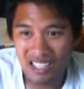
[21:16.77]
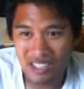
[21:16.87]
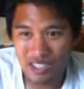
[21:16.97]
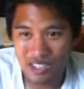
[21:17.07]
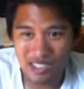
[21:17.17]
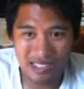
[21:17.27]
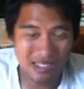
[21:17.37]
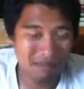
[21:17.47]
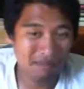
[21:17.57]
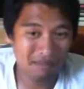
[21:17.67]

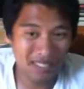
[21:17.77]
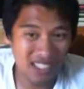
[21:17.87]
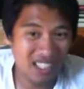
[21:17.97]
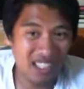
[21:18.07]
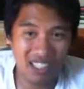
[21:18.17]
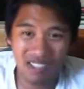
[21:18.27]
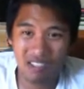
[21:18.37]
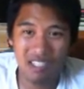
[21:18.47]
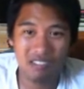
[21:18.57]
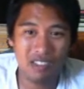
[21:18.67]
Um, so yeah,
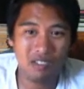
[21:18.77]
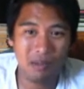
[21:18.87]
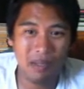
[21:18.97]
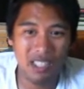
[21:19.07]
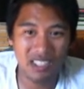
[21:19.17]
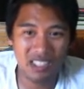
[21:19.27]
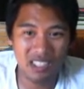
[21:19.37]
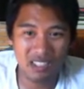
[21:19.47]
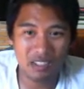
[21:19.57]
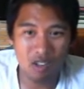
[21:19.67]
great win for
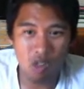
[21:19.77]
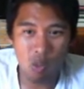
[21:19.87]
Mendes here.